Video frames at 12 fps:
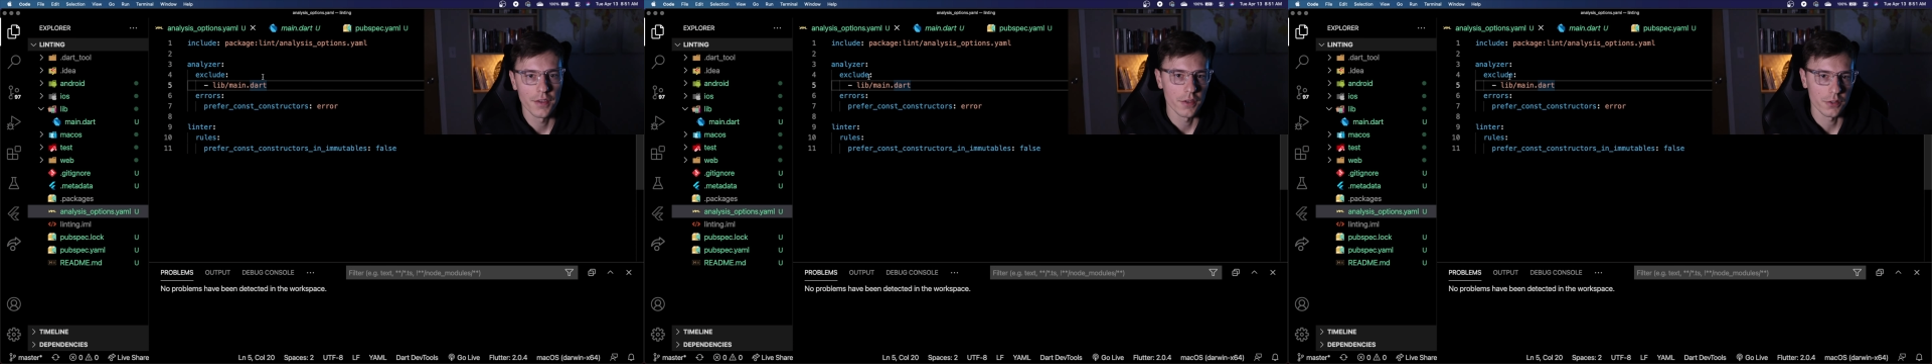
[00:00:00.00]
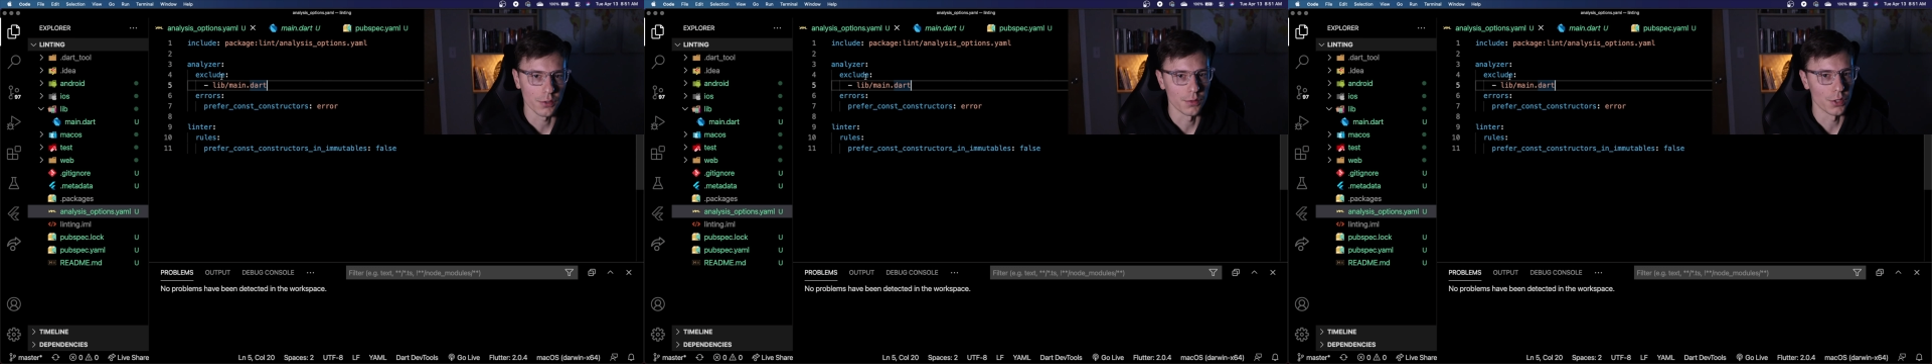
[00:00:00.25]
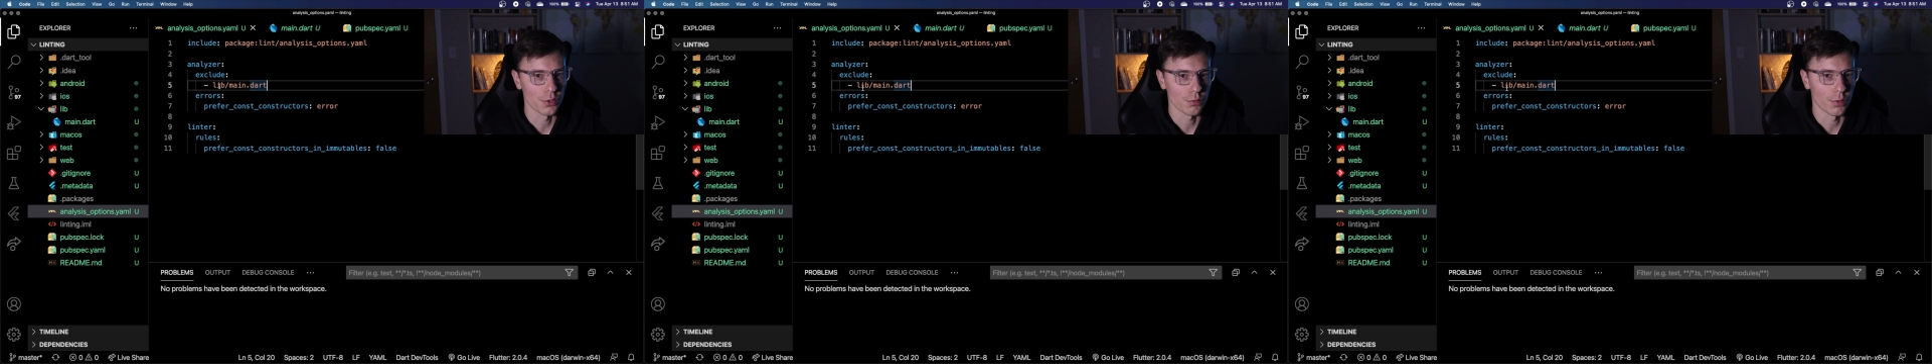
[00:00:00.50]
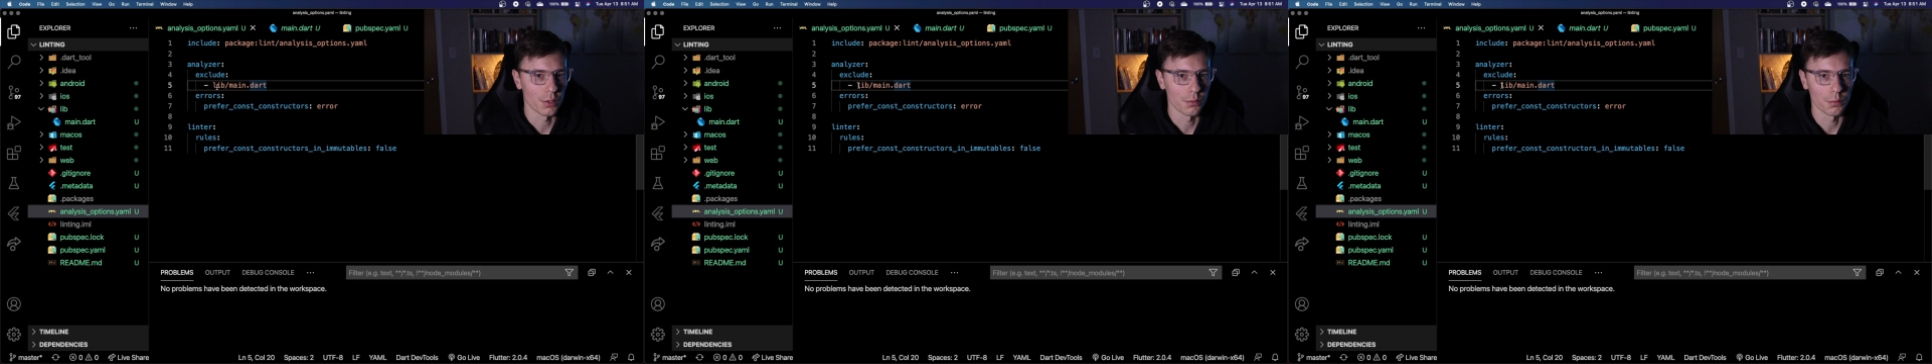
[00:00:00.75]
So in this
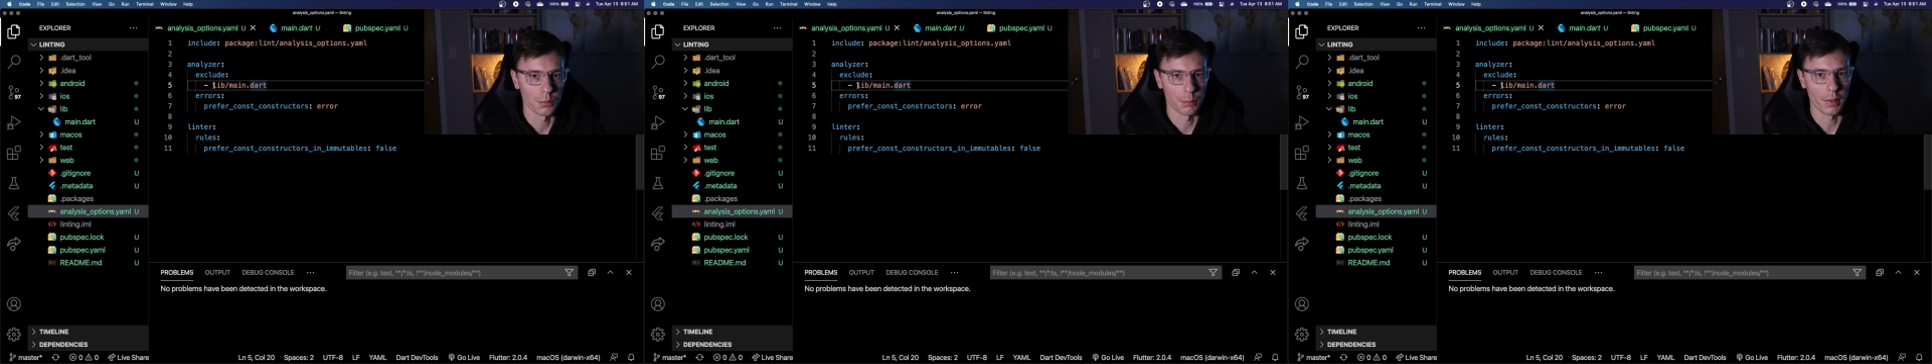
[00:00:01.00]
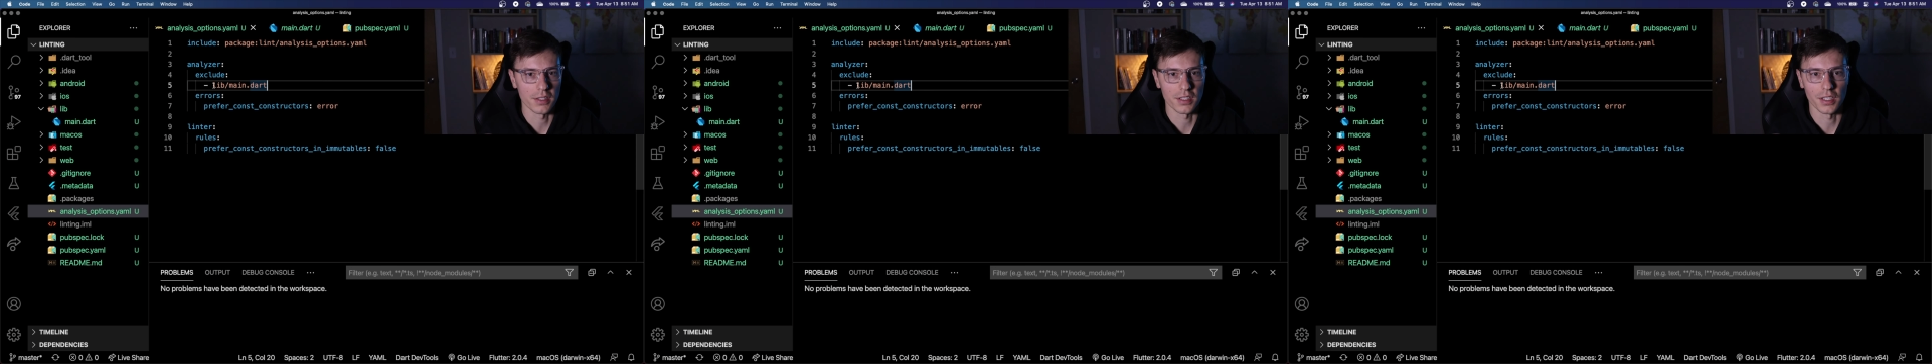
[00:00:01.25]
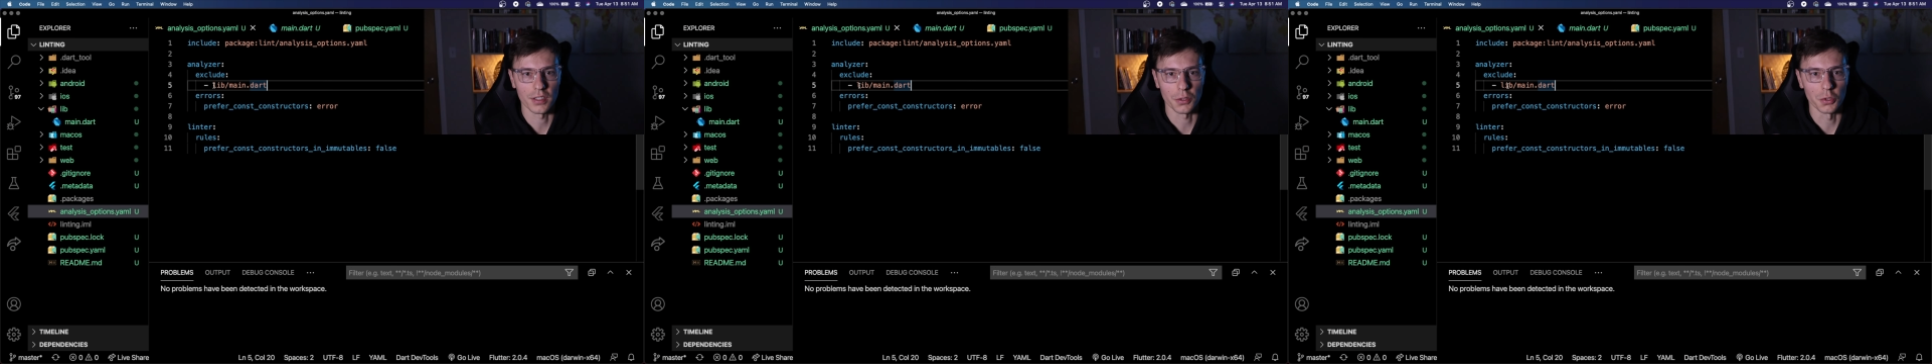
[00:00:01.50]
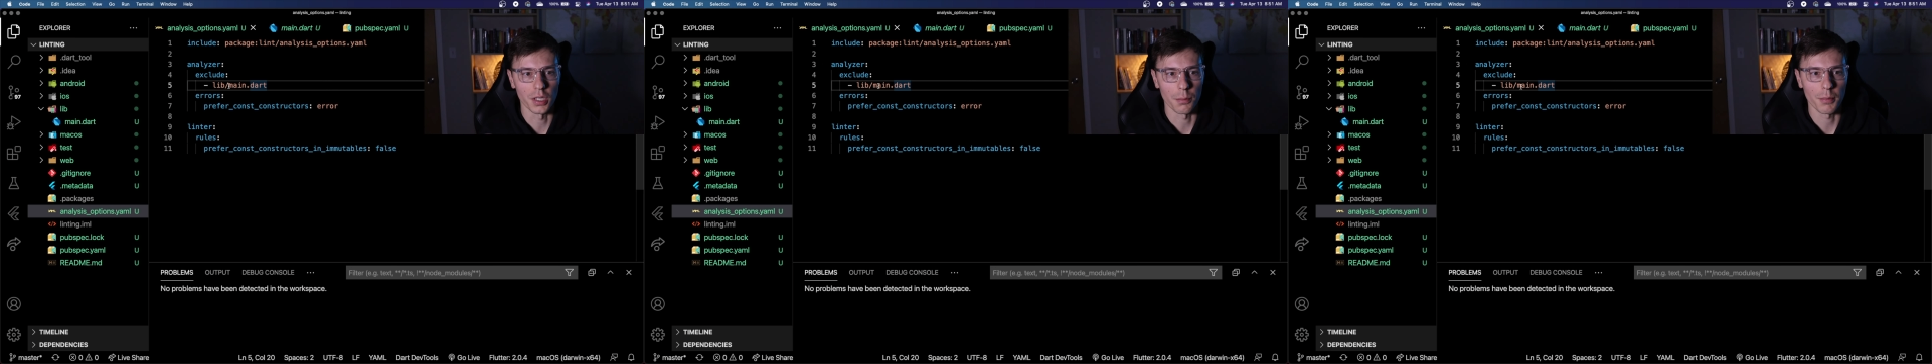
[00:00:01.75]
one, we're basically
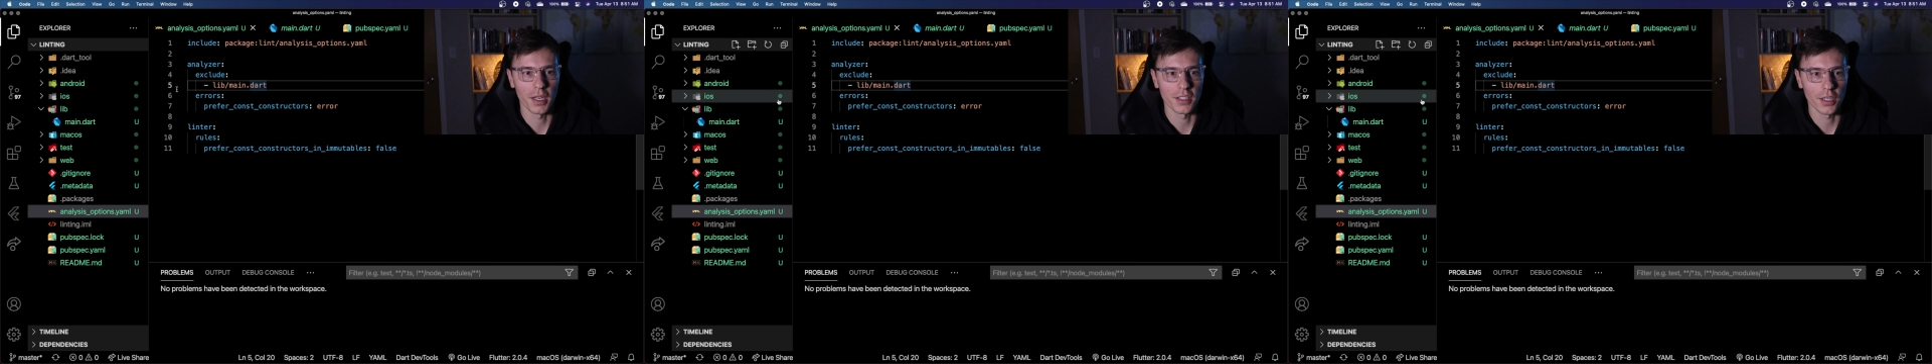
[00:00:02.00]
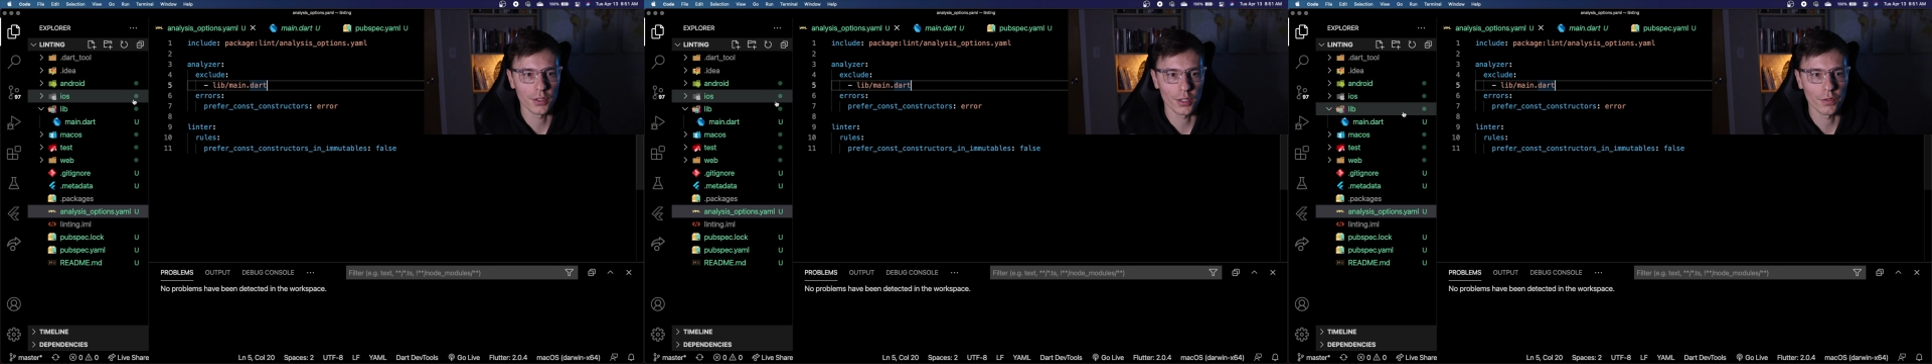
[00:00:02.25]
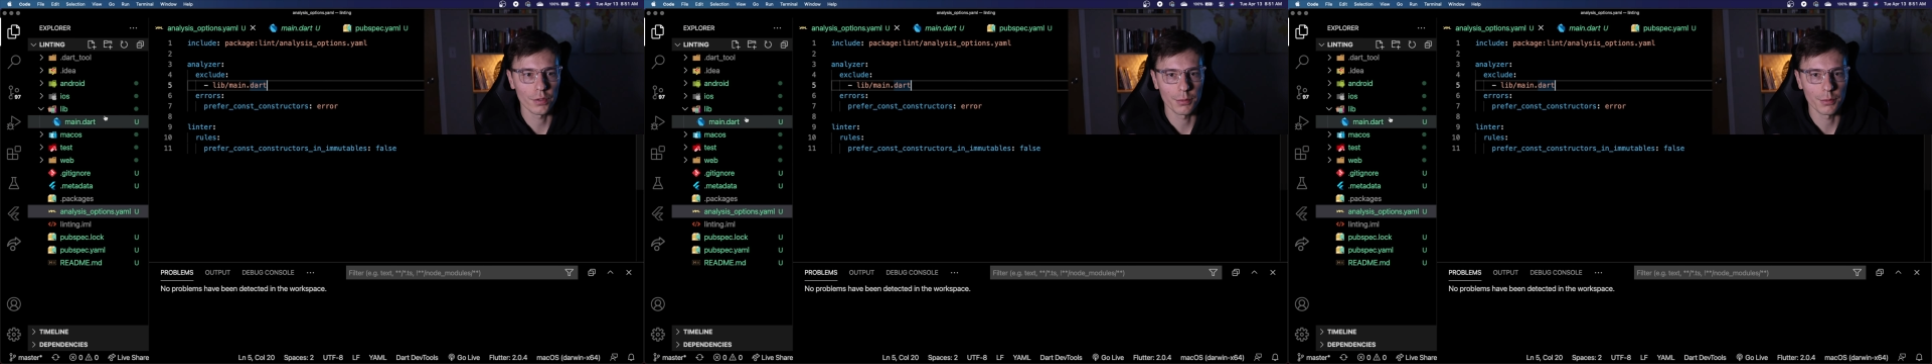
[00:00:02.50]
excluding the main.dart